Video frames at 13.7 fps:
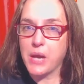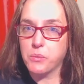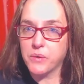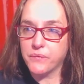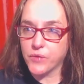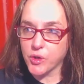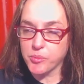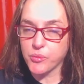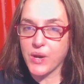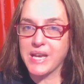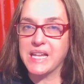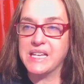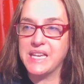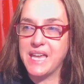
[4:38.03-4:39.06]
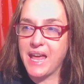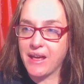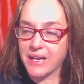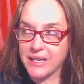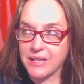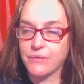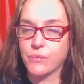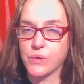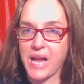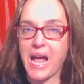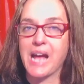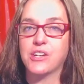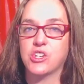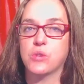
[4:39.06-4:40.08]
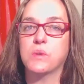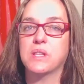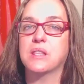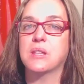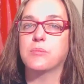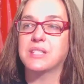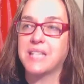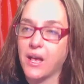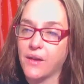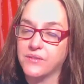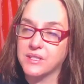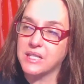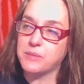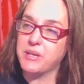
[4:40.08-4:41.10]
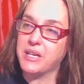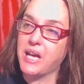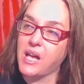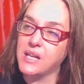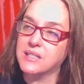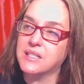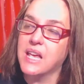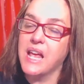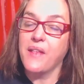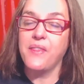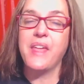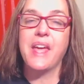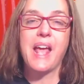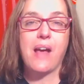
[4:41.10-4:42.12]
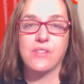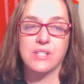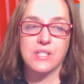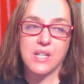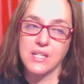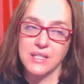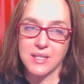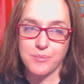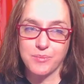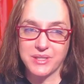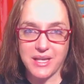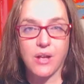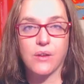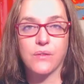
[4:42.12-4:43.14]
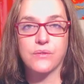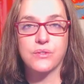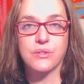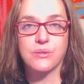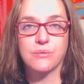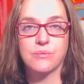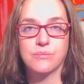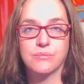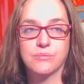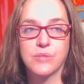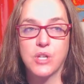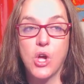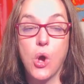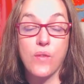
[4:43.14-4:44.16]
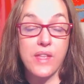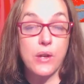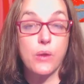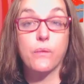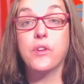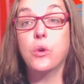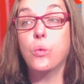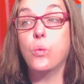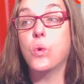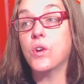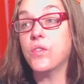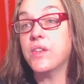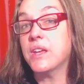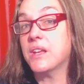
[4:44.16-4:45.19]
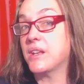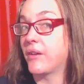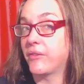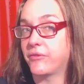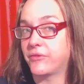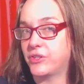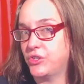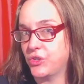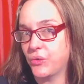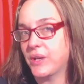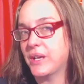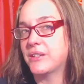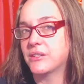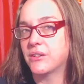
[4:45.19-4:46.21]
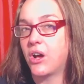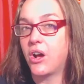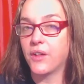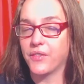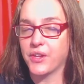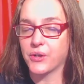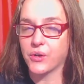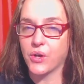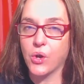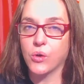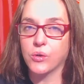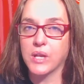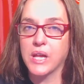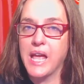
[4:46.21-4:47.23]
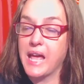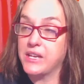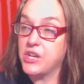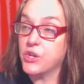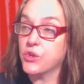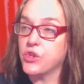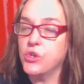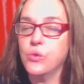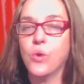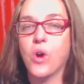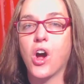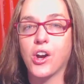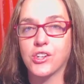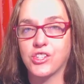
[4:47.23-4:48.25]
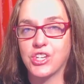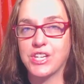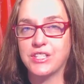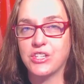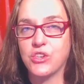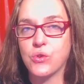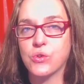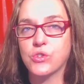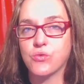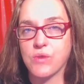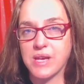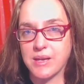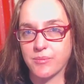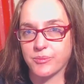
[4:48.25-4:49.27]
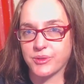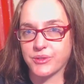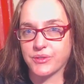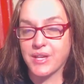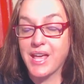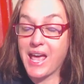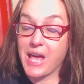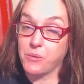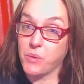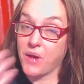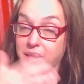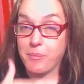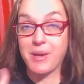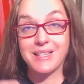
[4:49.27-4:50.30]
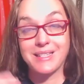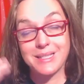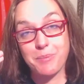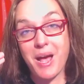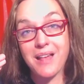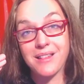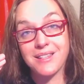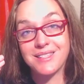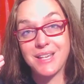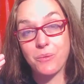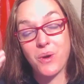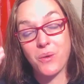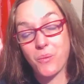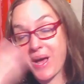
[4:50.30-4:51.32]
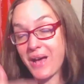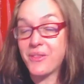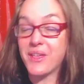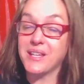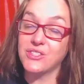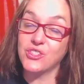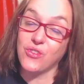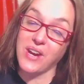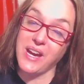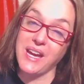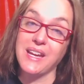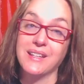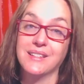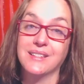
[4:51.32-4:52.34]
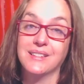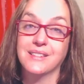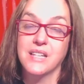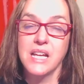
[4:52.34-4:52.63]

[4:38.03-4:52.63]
a reverberating negative reaction within themselves and it's because they haven't done it themselves or they don't feel worthy enough to do it on their own and here you are chasing your dreams and while they might smile and say well wow that's great